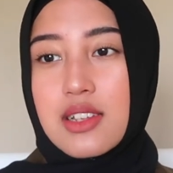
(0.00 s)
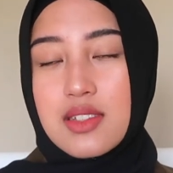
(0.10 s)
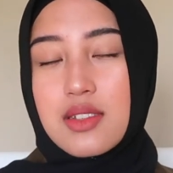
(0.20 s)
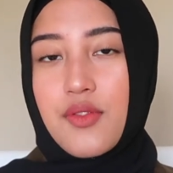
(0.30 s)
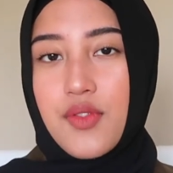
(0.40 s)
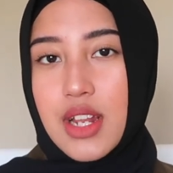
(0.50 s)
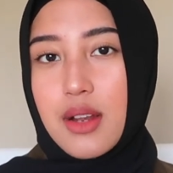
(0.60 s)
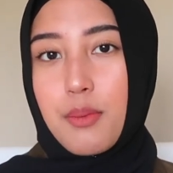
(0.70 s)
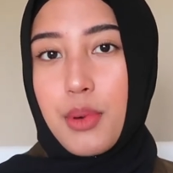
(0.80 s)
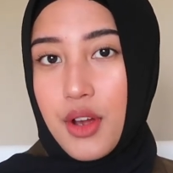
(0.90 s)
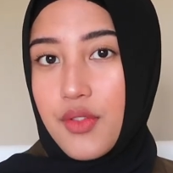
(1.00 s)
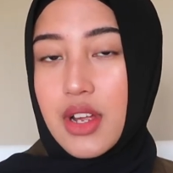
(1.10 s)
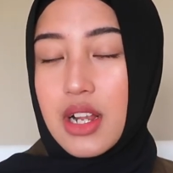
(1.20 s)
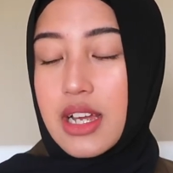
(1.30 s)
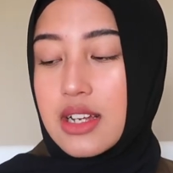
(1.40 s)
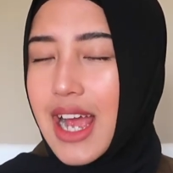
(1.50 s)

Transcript: this fitted perfectly.